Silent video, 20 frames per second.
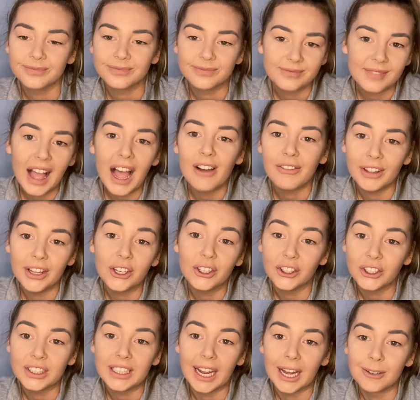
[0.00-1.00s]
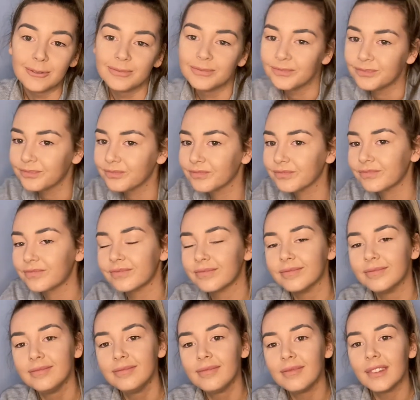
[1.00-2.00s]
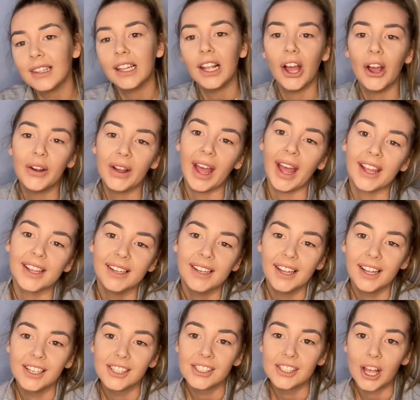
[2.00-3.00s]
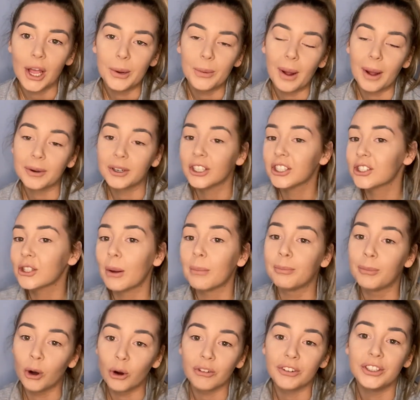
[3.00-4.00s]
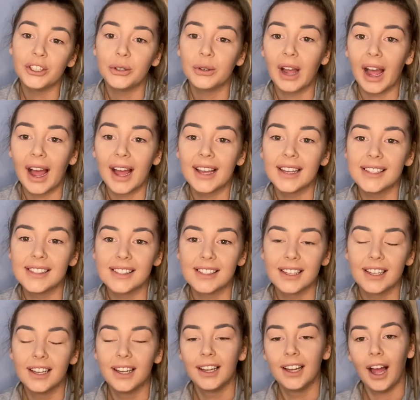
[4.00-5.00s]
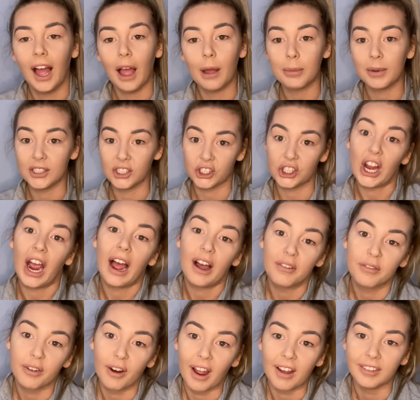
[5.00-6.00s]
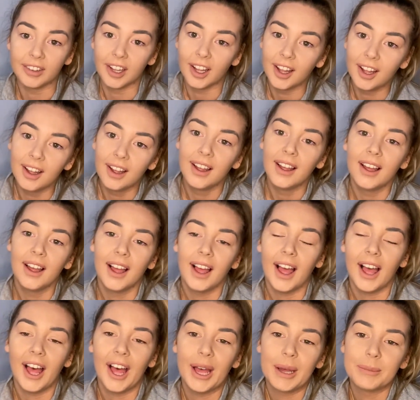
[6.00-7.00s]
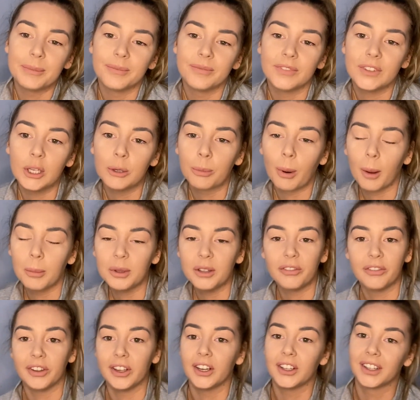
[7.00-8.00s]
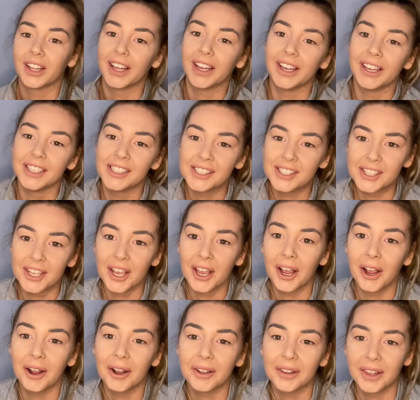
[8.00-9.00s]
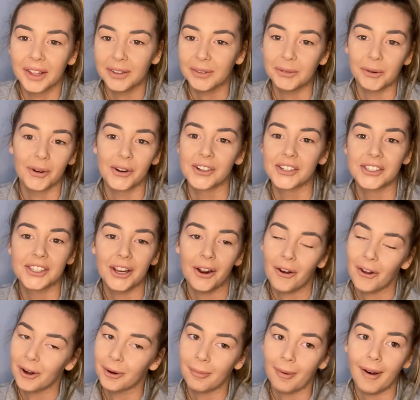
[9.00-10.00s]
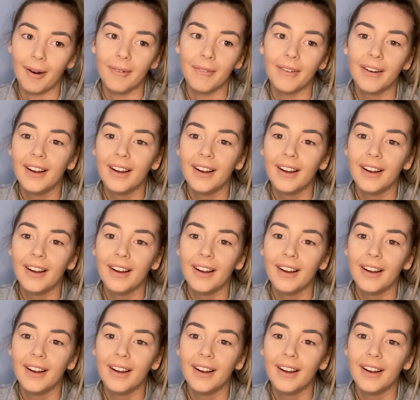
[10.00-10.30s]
I feel good now. Okay, so I'm gonna stop boring you guys. I've been chatting forever. You probably feel like what is she on about,